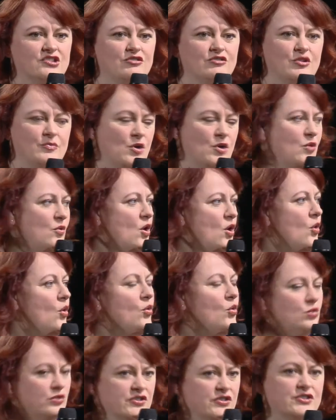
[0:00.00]
room who are
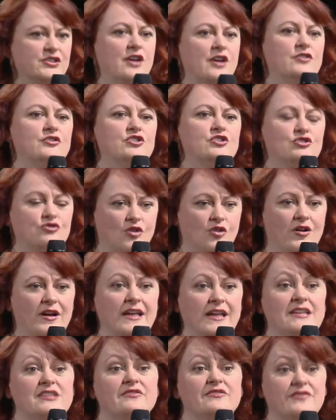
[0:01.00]
also
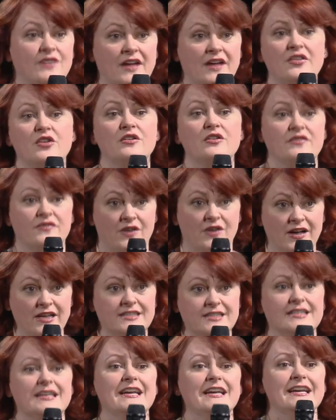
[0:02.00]
trying to fight the good
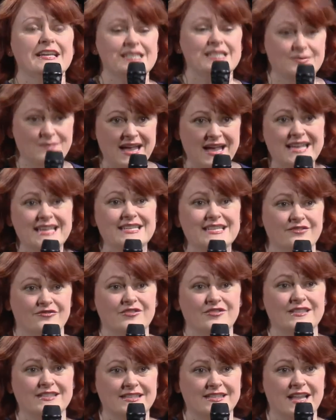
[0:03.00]
fight to make a
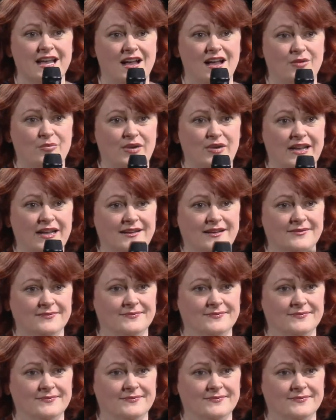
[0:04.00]
difference in their company?